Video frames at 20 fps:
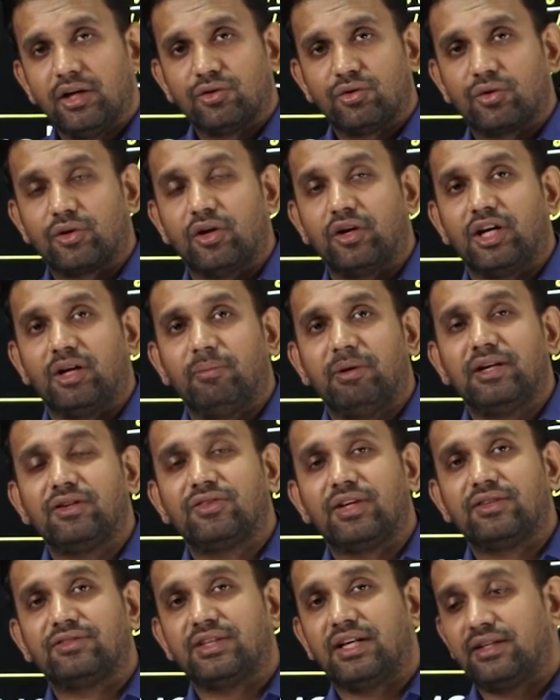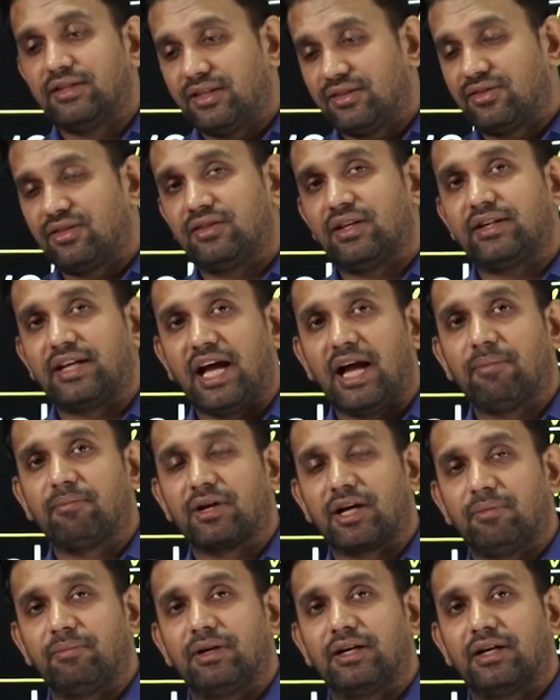So government says that this is a dam
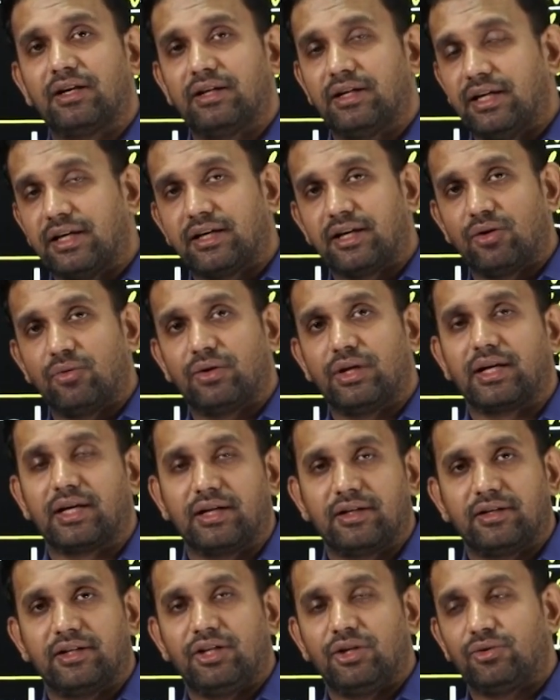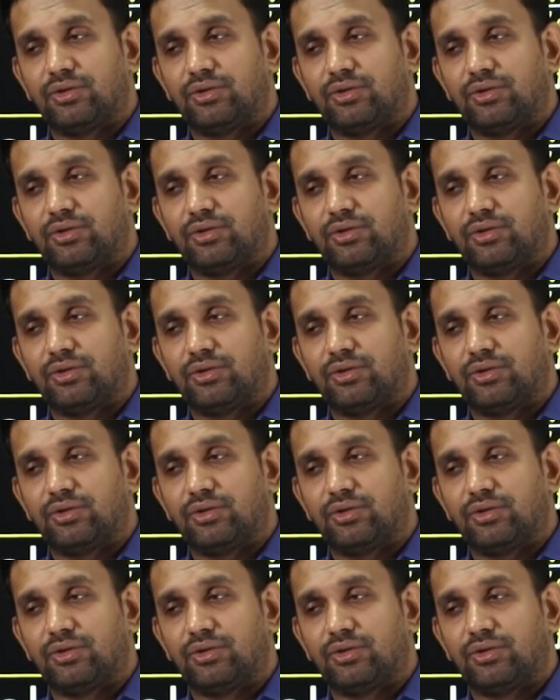coming and ikkada undakandi,